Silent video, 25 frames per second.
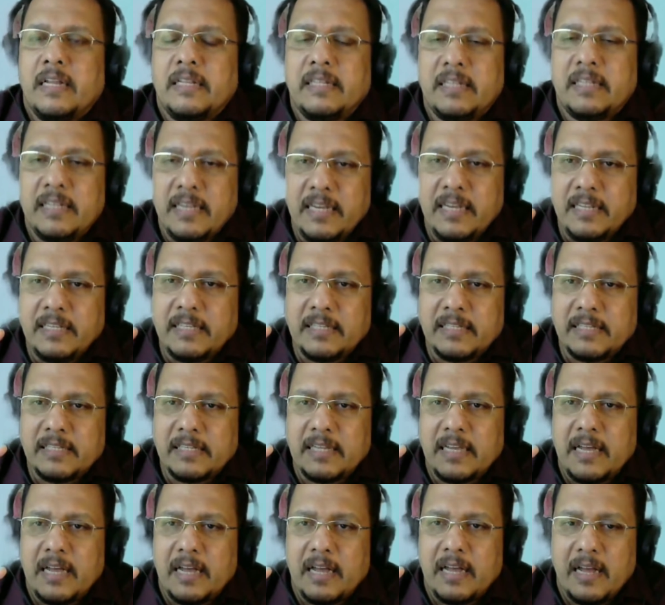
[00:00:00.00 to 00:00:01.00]

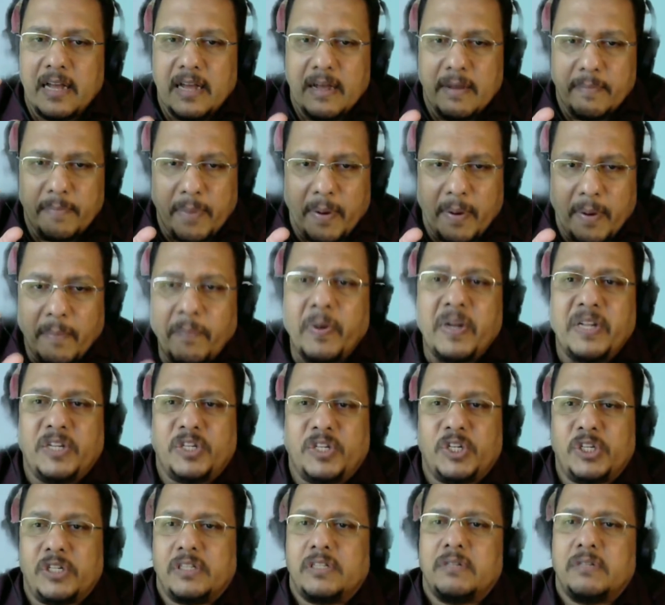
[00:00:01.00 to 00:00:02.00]
these
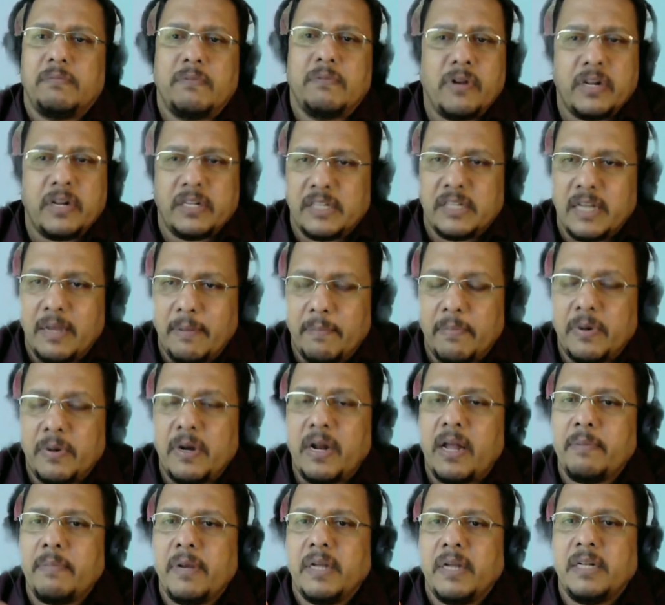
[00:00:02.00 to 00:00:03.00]
publishers, for example,
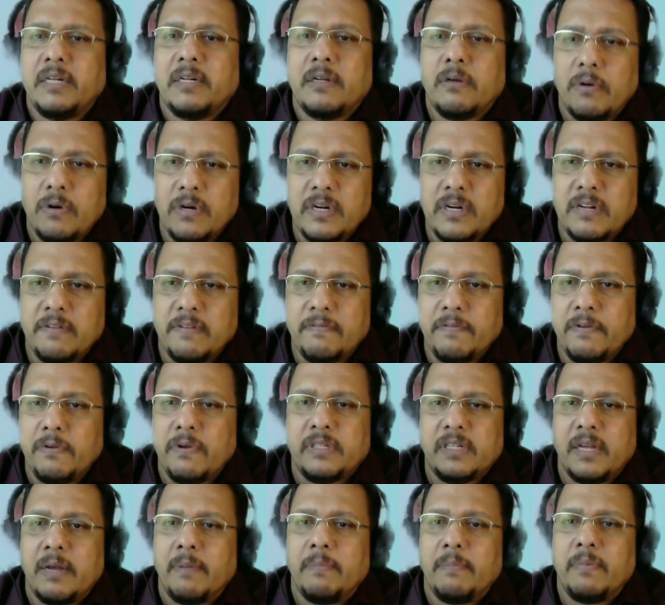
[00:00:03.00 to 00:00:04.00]
I might quote a few
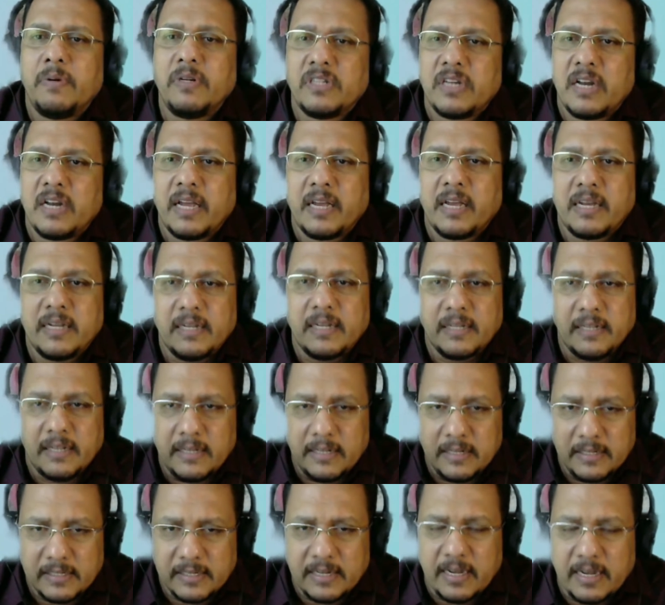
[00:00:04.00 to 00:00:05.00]
examples like
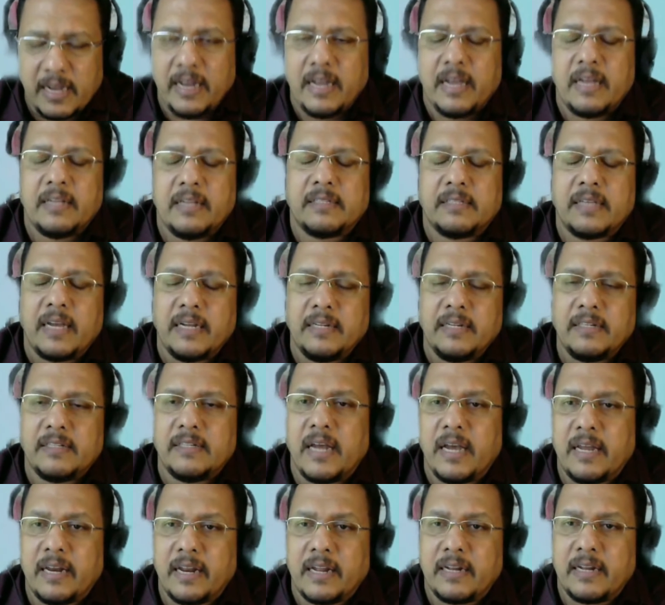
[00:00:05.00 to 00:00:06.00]
Science
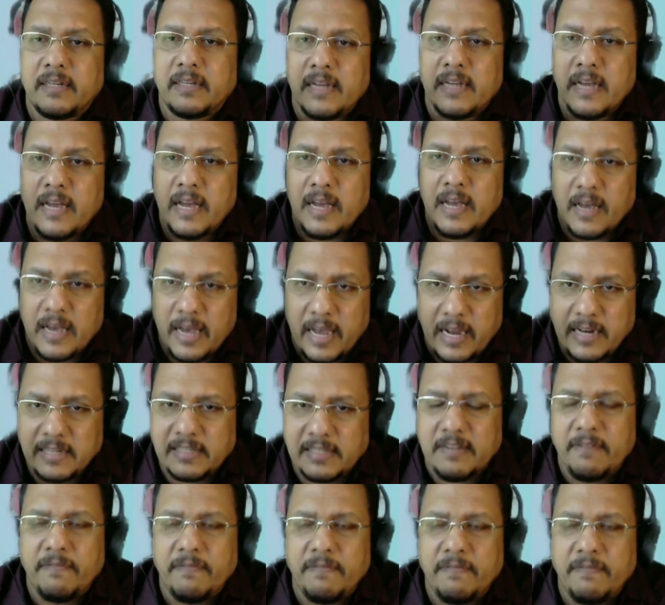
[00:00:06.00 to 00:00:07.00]
Direct,
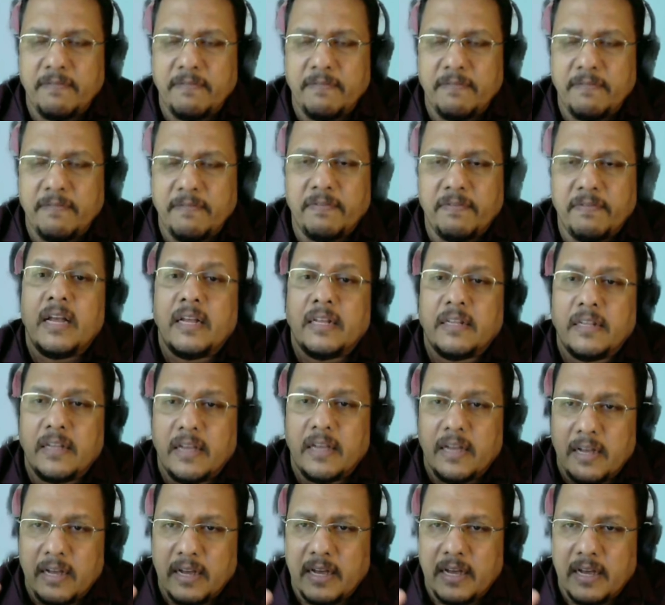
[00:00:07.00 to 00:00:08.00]
Elsevier,
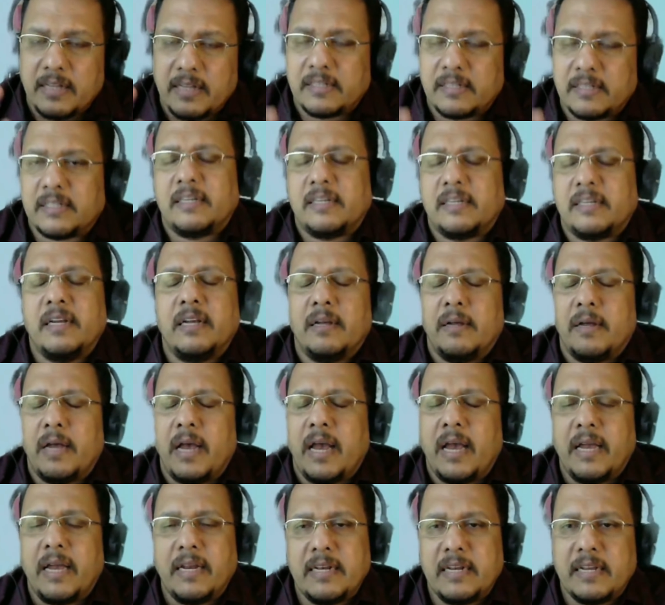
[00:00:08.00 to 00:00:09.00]

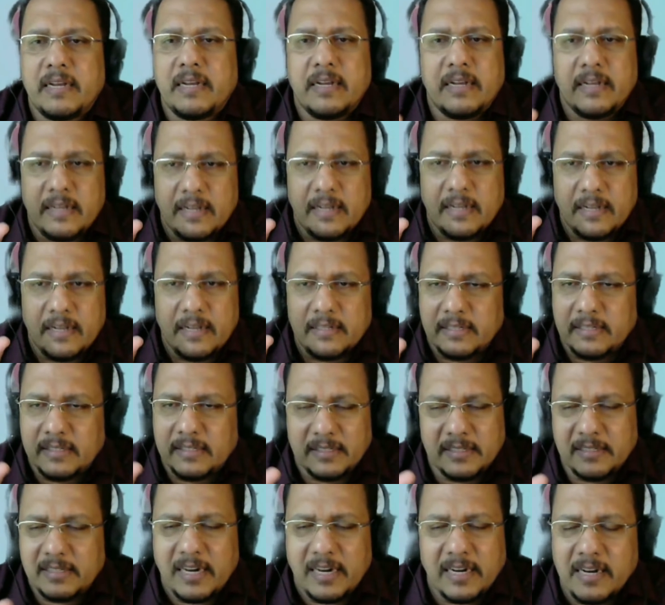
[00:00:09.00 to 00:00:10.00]
and
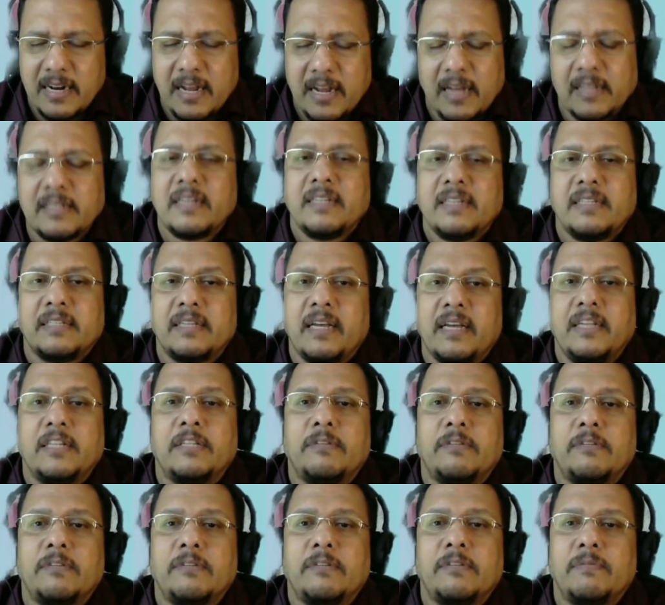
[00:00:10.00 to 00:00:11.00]
certain other
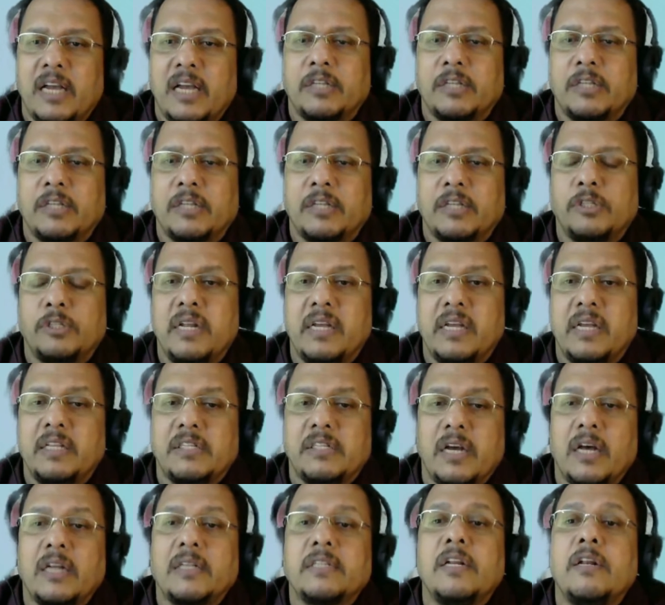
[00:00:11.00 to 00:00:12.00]
sites which actually
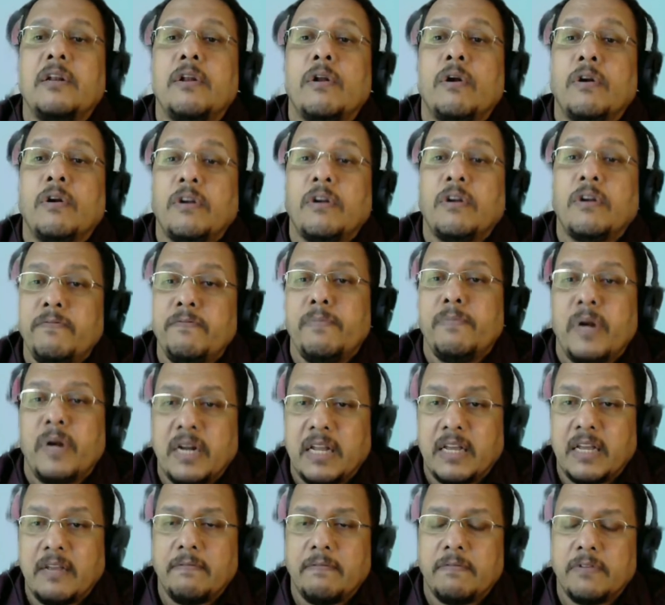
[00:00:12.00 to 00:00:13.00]
charge a lot of
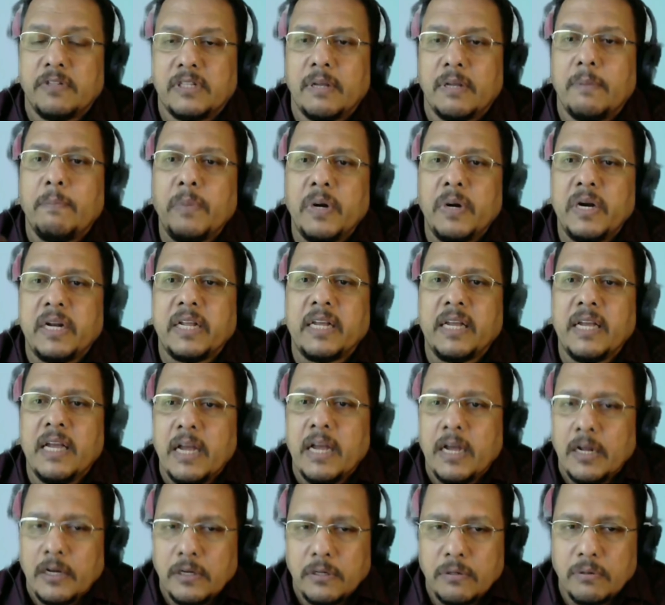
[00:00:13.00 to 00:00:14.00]
money for somebody
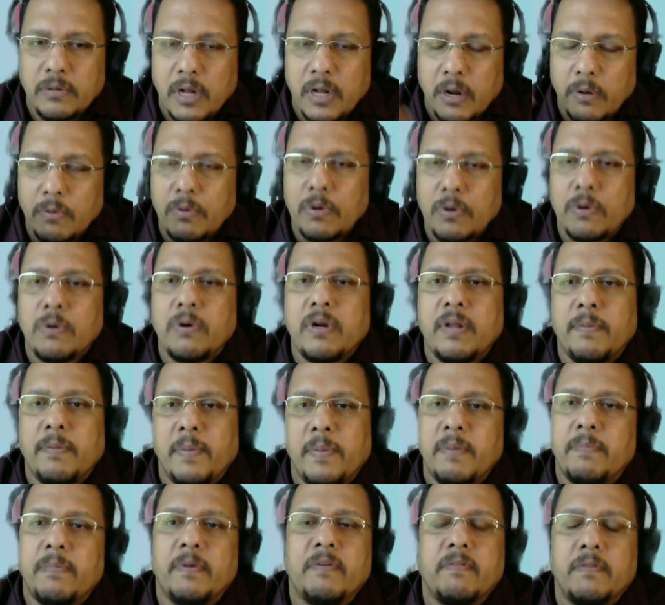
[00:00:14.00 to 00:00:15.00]
to download a
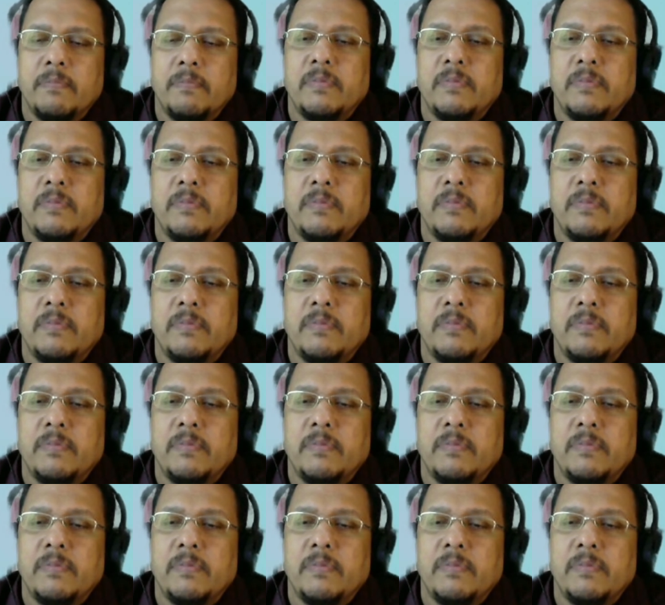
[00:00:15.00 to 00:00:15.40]
paper from their